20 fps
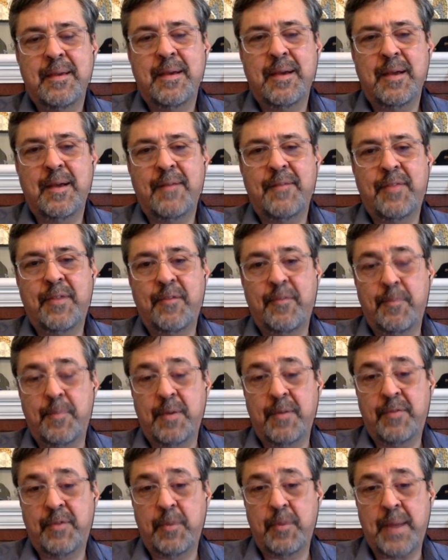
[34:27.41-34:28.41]

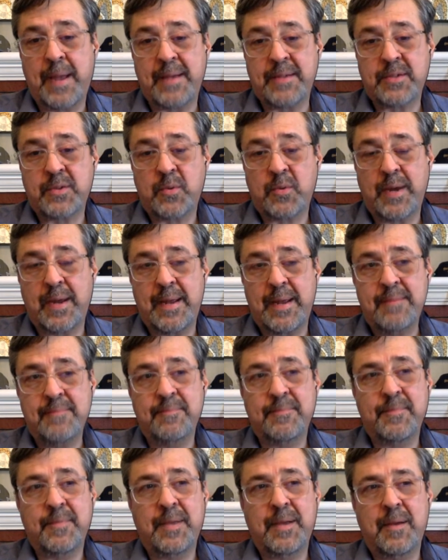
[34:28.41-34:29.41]
If they're passed away,
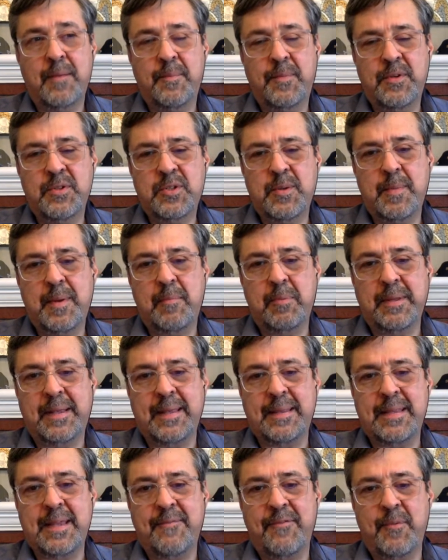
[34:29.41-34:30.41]
you should be able to
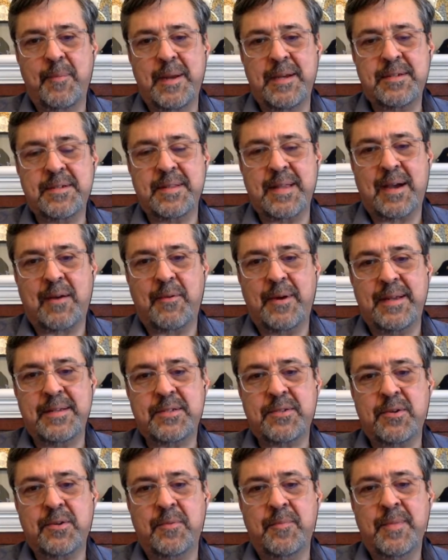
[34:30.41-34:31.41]
get the information that way.
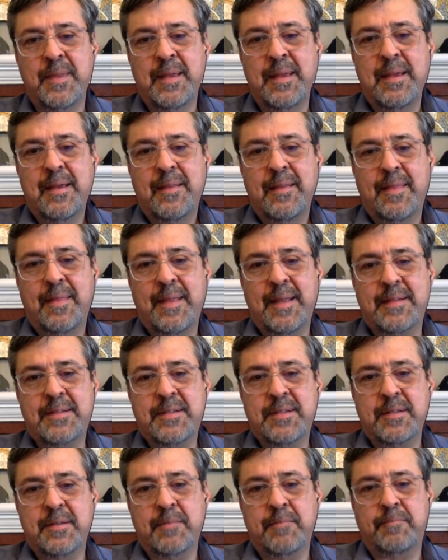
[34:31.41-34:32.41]
So
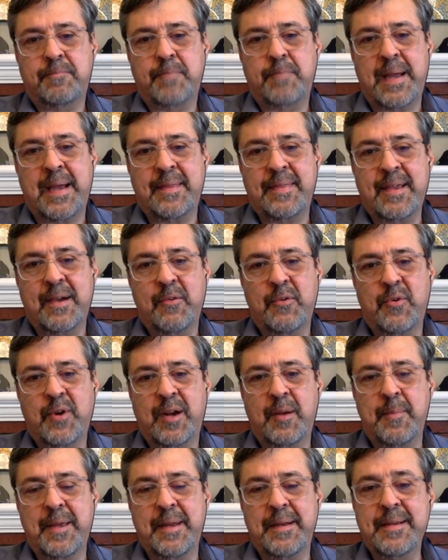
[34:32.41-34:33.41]
that's the path I would
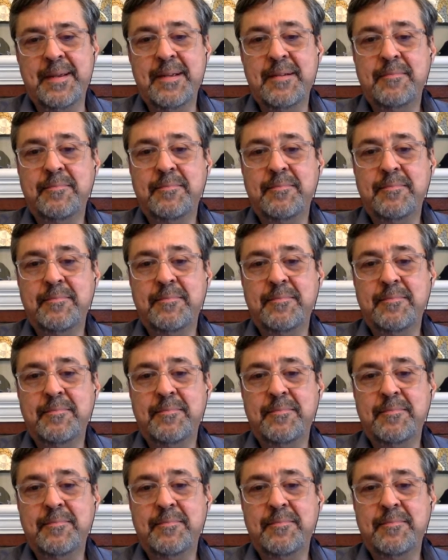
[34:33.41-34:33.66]
recommend.